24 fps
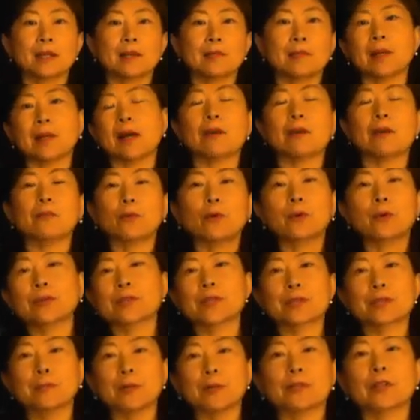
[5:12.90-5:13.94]
But of
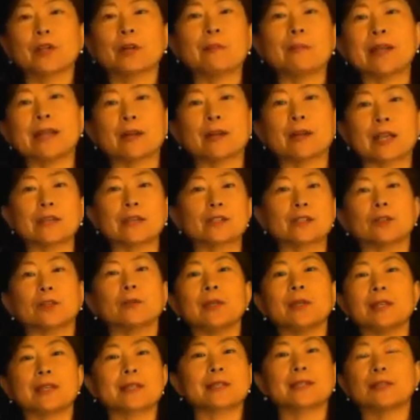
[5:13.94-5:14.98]
course, most Americans don't
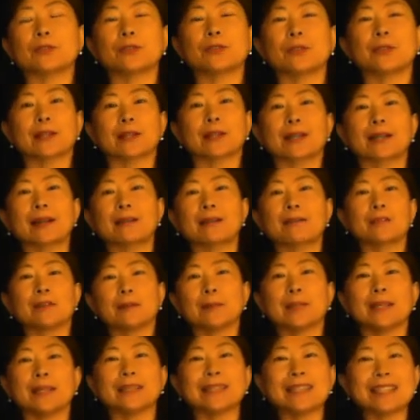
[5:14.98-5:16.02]
listen to their
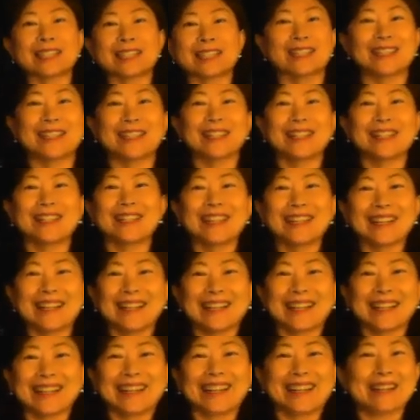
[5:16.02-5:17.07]
government,
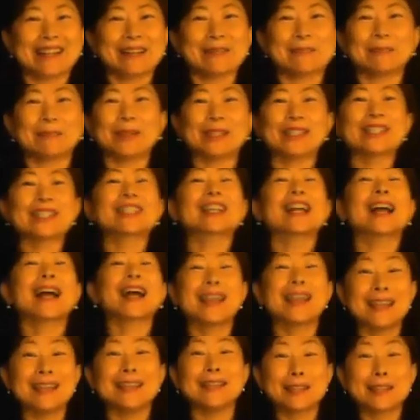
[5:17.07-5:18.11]
but the
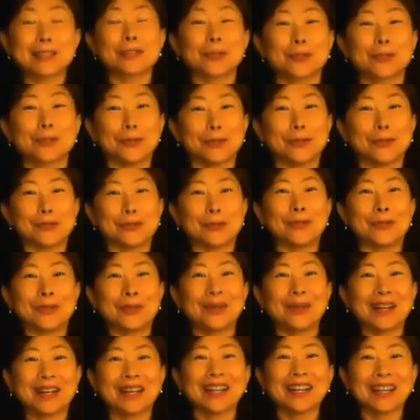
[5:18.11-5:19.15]
Chinese do.
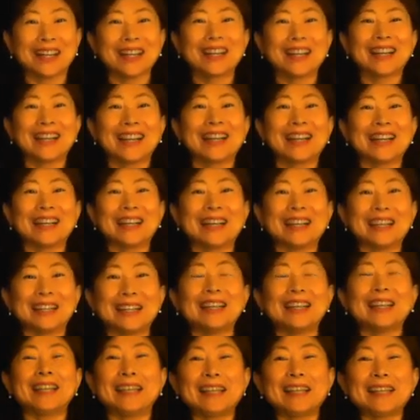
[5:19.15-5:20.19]

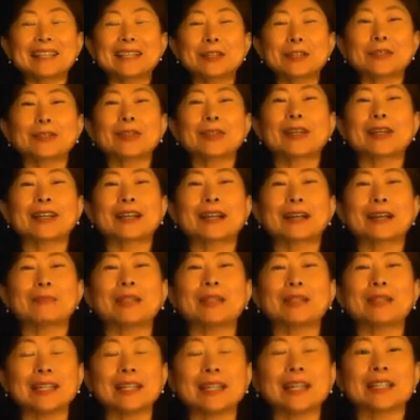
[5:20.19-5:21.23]
They listen to their
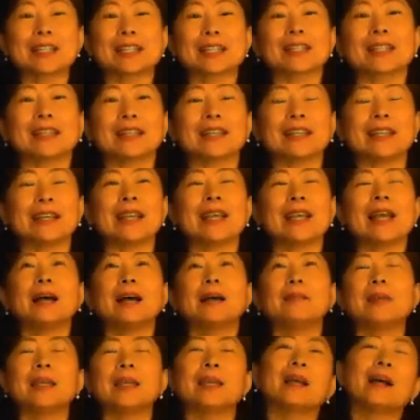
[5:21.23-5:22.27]
government diligently.
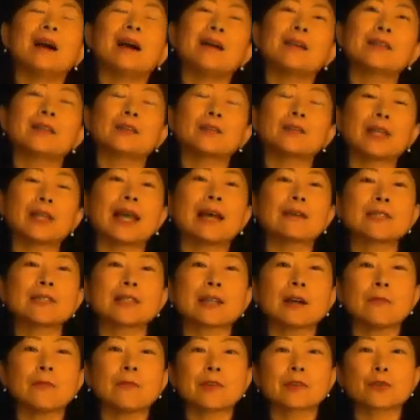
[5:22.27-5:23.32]
I mean, also they have
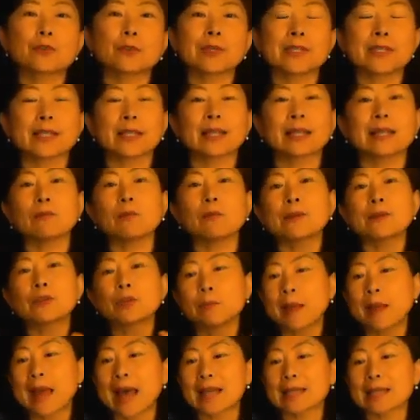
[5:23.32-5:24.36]
selfish reason. They want to
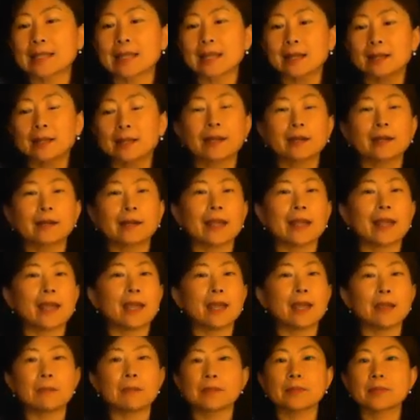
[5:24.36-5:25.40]
pass down their
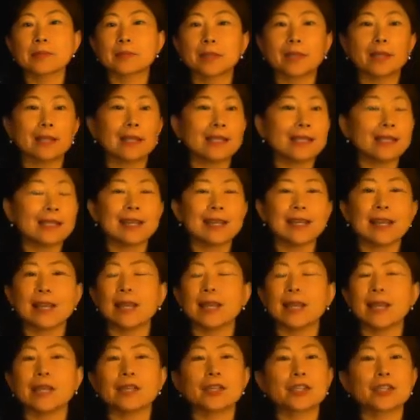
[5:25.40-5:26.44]
names,
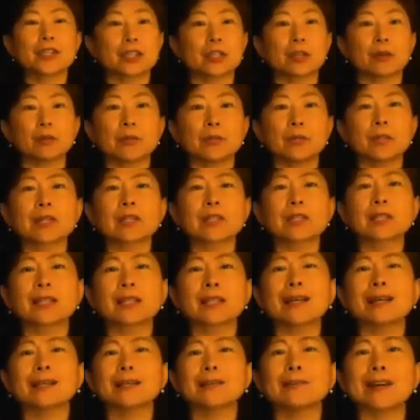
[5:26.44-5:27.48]
lineage. So there's a
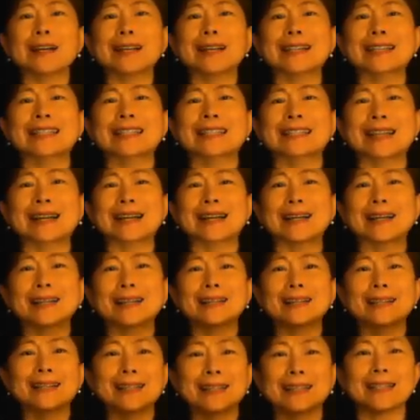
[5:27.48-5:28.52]
lot of
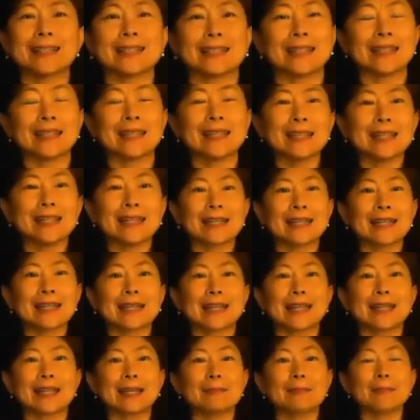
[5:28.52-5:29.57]
anxiety
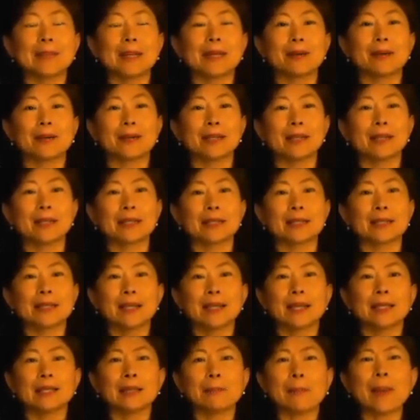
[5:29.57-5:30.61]
getting married,
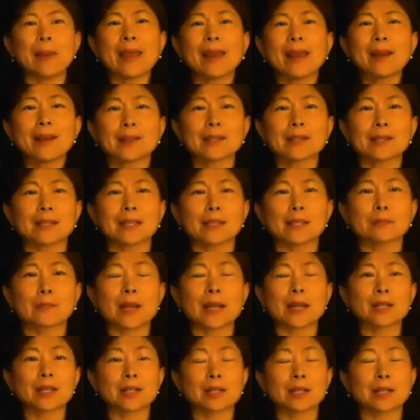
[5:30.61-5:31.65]
and the parents
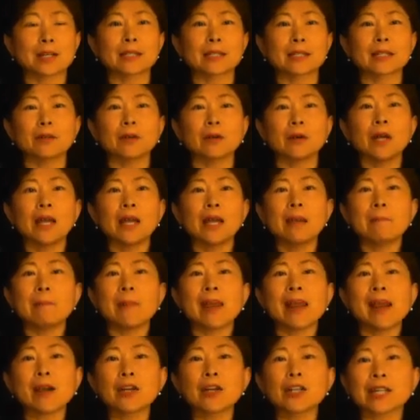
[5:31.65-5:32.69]
especially. So
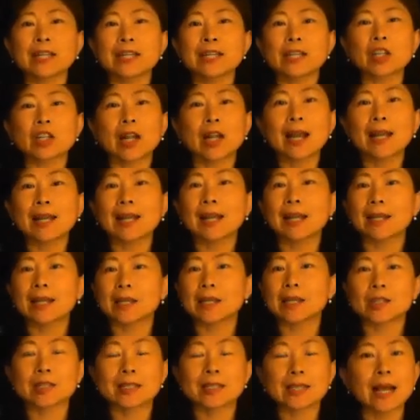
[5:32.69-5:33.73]
marriage in China
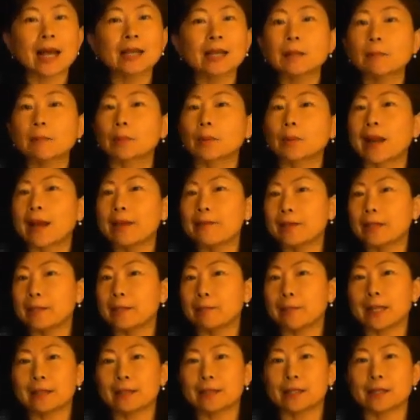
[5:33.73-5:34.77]
is not a private
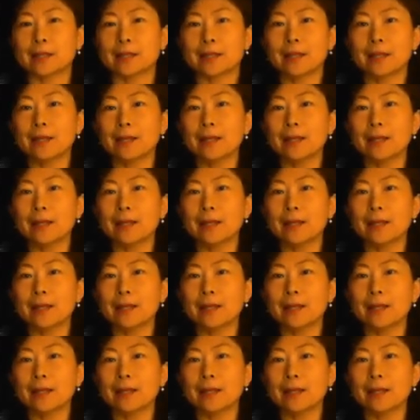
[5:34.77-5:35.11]
matter.